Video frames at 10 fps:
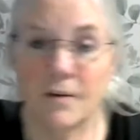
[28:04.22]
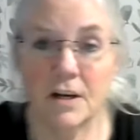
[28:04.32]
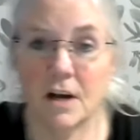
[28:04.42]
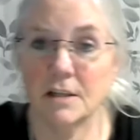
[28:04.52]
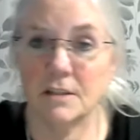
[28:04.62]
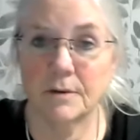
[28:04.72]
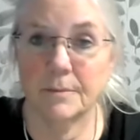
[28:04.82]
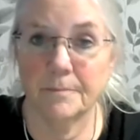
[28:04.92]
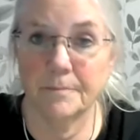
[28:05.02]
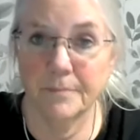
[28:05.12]
I've already talked to
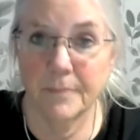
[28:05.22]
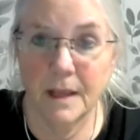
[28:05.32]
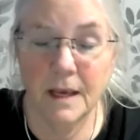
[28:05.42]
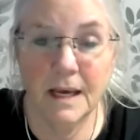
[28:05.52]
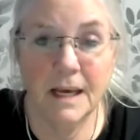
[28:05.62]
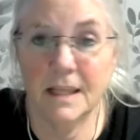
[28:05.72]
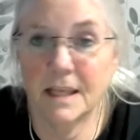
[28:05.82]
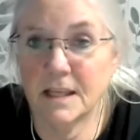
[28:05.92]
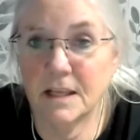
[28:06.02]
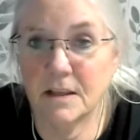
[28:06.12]
him. He
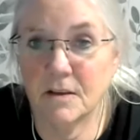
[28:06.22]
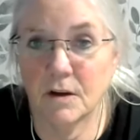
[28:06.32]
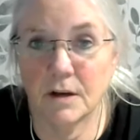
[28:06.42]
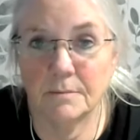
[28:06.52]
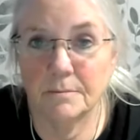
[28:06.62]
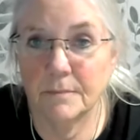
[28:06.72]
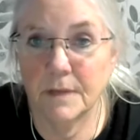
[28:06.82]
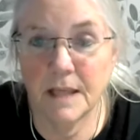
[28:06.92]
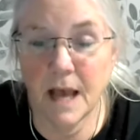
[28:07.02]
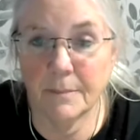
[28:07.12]
says he's good.
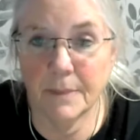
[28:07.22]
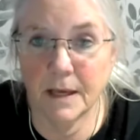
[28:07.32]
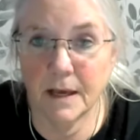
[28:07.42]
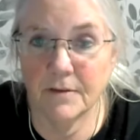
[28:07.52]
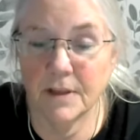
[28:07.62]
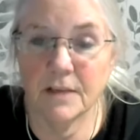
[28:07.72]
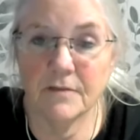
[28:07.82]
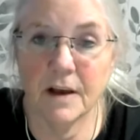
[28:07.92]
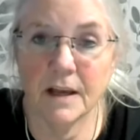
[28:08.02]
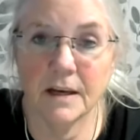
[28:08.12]
He's happy.
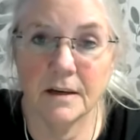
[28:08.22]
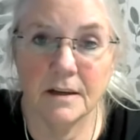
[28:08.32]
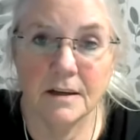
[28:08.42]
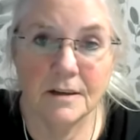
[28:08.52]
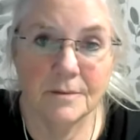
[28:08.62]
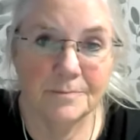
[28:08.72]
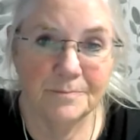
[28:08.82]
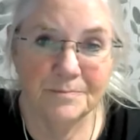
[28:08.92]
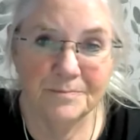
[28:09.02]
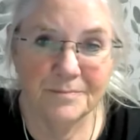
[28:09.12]
Everything's fine.
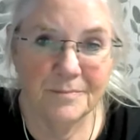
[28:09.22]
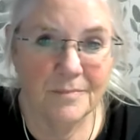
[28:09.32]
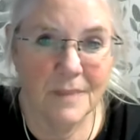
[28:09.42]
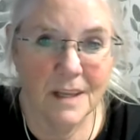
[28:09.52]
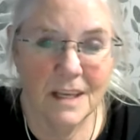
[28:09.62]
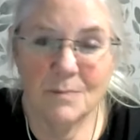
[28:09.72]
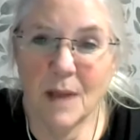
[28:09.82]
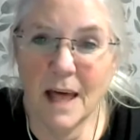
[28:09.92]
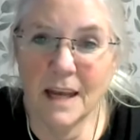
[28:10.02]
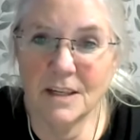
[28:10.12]
These
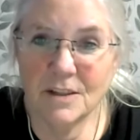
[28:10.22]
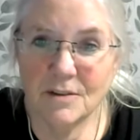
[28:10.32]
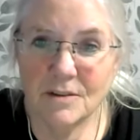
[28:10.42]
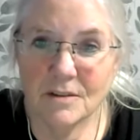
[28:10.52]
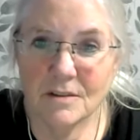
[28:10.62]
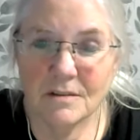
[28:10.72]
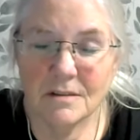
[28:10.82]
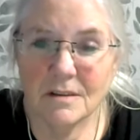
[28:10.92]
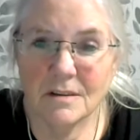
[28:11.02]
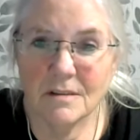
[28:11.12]
platitudes,
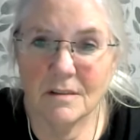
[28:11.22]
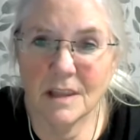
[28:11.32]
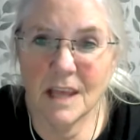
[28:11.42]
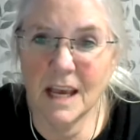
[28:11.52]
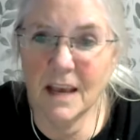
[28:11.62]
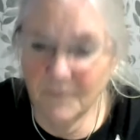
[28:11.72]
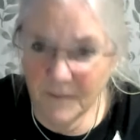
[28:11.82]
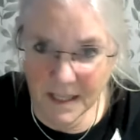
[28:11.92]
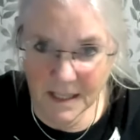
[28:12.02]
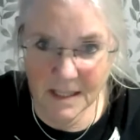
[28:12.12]
they
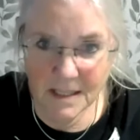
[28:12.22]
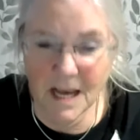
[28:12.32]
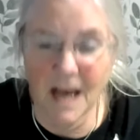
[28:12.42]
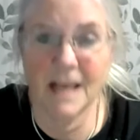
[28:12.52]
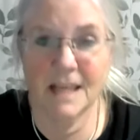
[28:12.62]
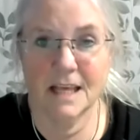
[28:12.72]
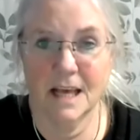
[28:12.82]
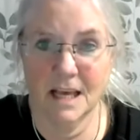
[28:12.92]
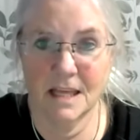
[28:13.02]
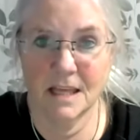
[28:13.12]
infantilize
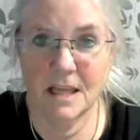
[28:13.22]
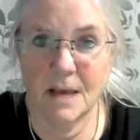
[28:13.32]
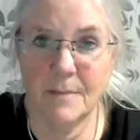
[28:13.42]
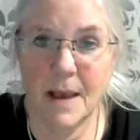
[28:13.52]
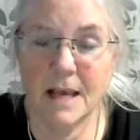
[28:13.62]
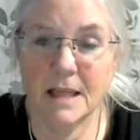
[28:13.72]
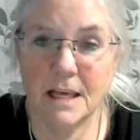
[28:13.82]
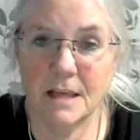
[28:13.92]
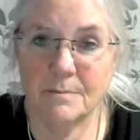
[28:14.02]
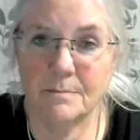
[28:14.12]
us. They make
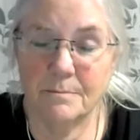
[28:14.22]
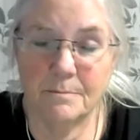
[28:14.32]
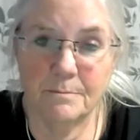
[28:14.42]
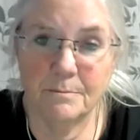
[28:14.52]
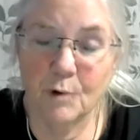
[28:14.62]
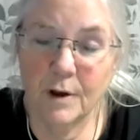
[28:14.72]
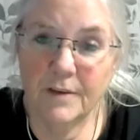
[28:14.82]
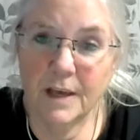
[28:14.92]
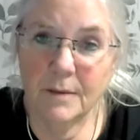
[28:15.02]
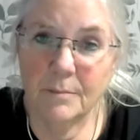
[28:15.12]
these
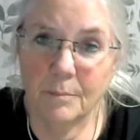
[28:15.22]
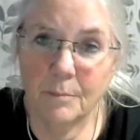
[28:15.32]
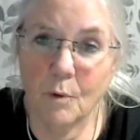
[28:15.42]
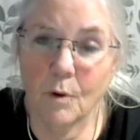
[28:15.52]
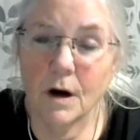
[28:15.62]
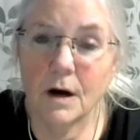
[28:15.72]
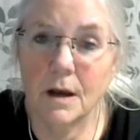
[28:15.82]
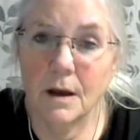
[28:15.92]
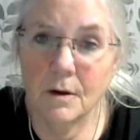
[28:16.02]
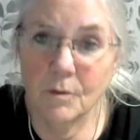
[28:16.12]
grieving, poor,
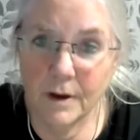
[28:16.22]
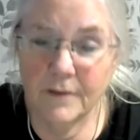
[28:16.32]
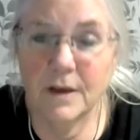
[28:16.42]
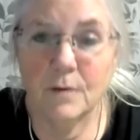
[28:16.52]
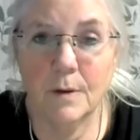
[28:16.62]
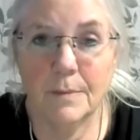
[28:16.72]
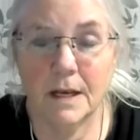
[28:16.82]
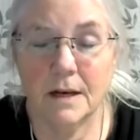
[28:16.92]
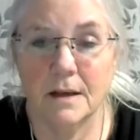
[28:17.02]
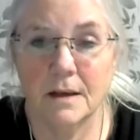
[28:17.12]
grieving
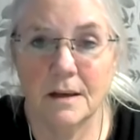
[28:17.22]
women